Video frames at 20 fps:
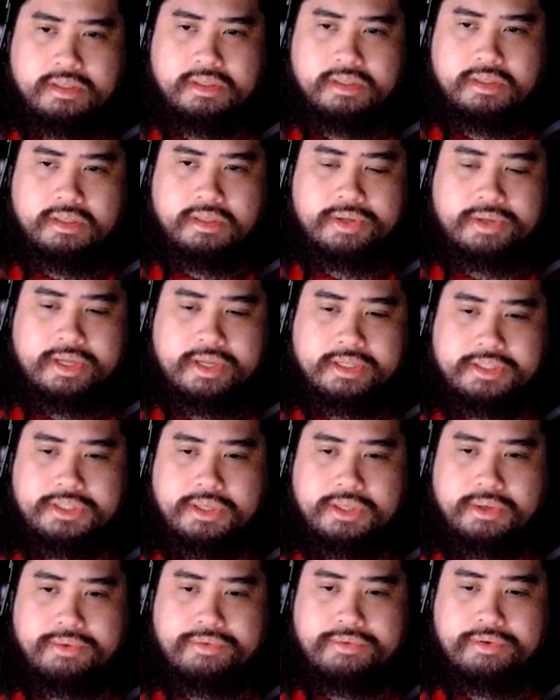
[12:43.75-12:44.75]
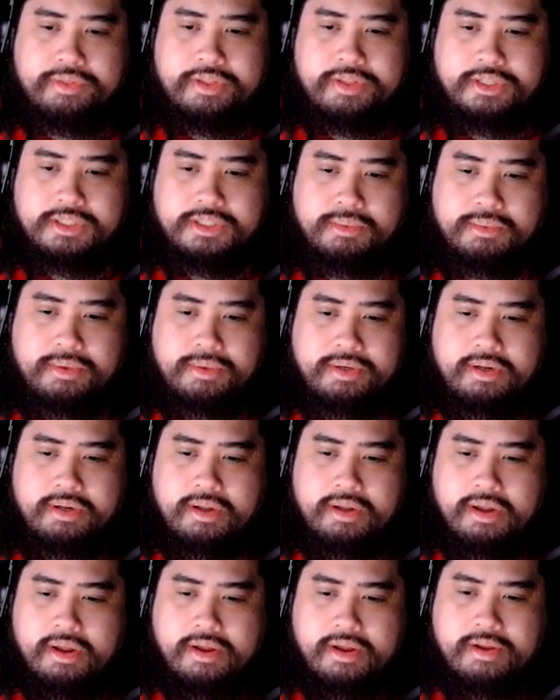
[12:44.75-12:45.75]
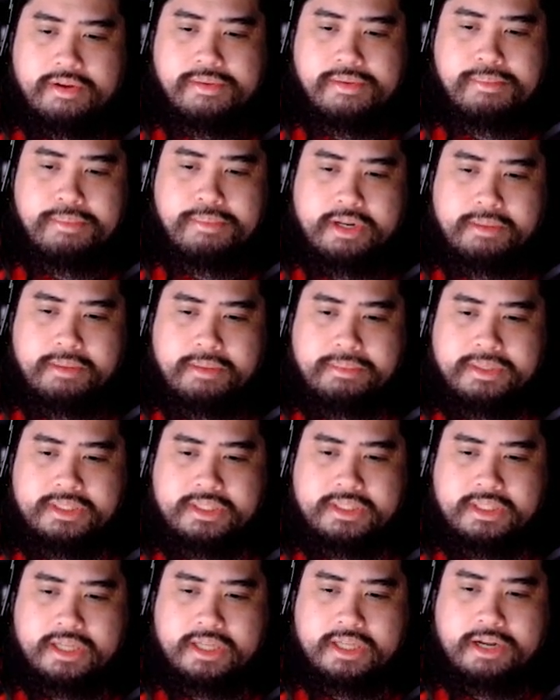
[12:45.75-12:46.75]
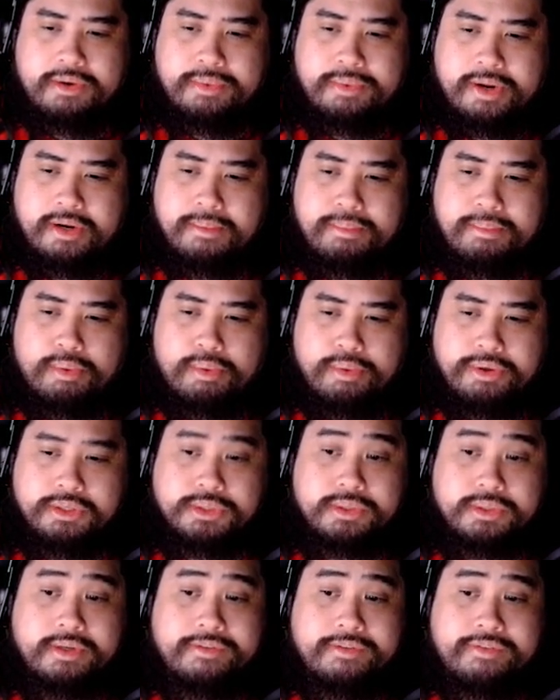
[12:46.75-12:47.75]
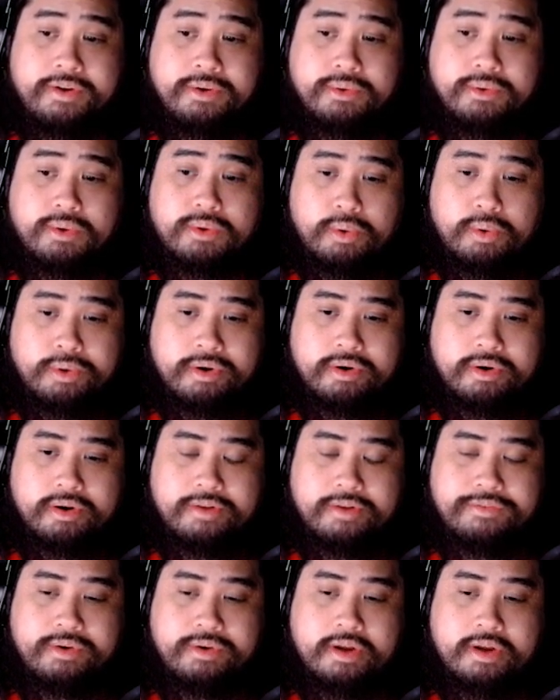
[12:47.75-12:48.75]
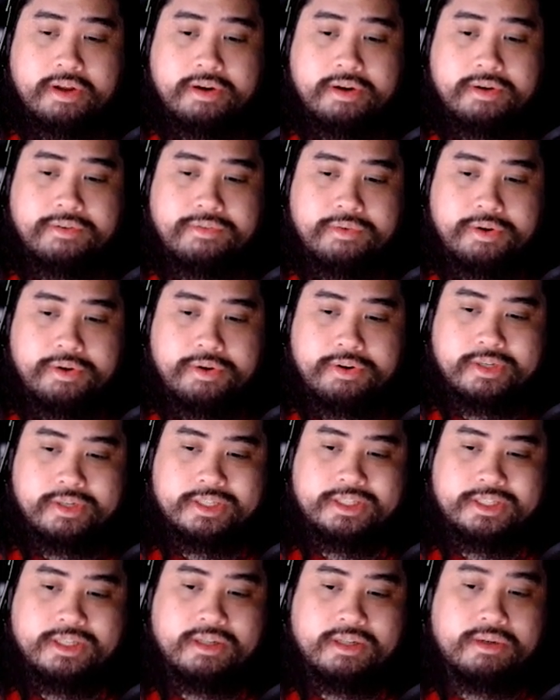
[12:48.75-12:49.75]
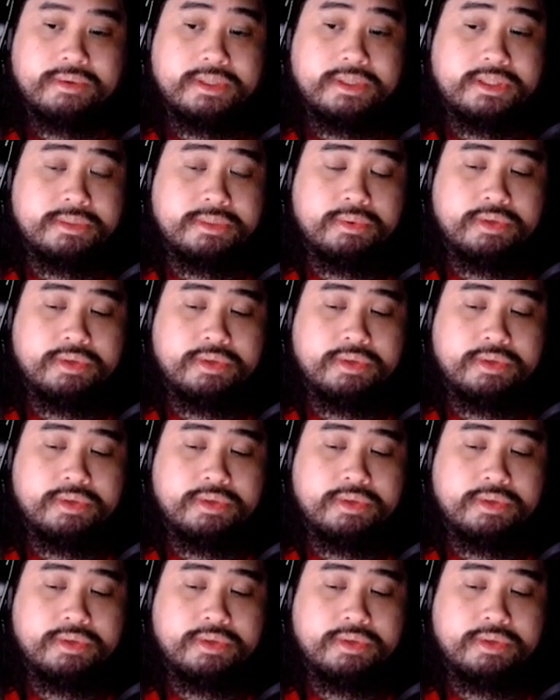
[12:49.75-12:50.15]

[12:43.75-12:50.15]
Okay, so for this one, medium distance at a random point during the final corner, if you're not in the front, your acceleration will